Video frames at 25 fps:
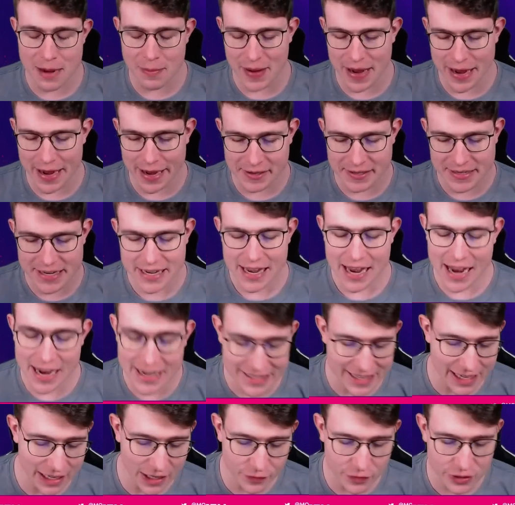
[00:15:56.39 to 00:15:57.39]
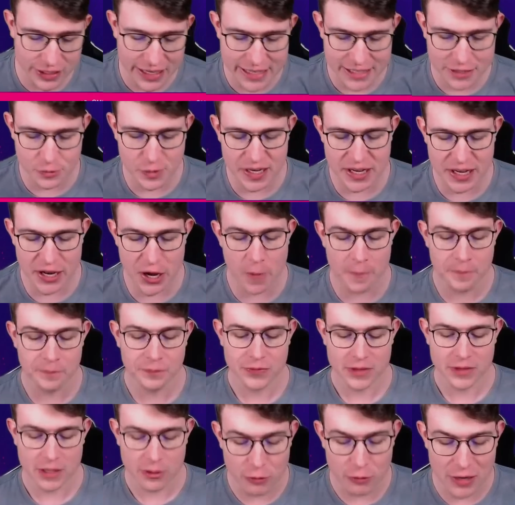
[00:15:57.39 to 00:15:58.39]
And at the end of today's video,
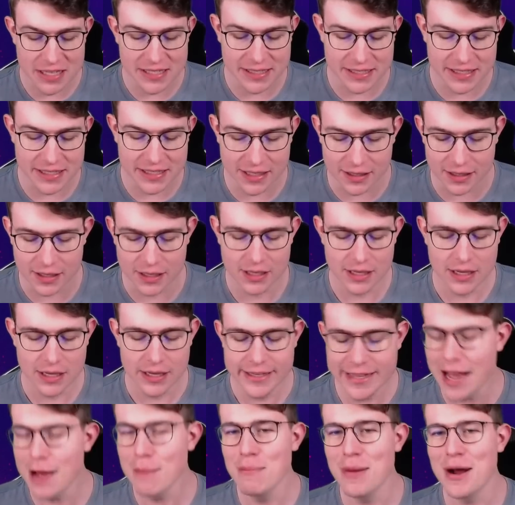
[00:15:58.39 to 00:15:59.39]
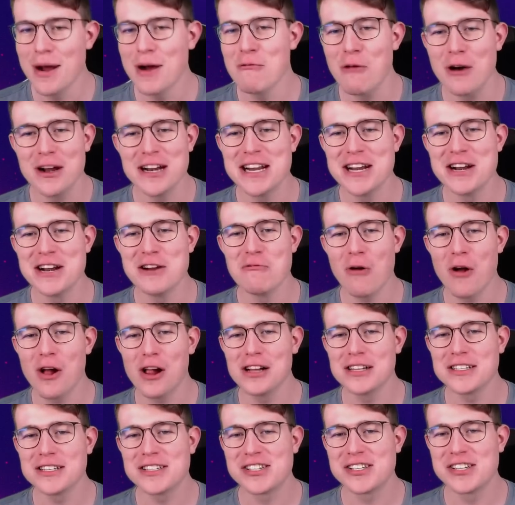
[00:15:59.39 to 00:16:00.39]
we are still #1 in the
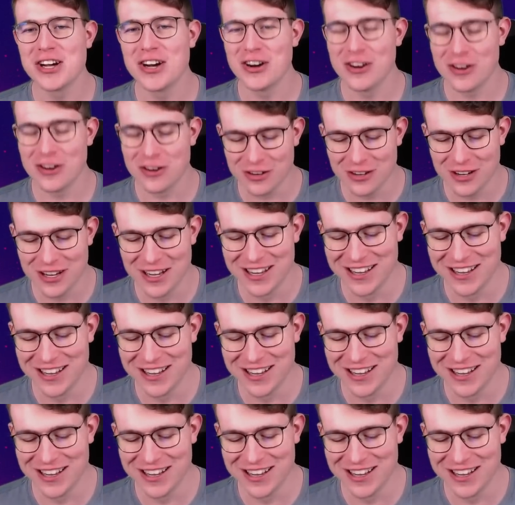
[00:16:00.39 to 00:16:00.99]
world. So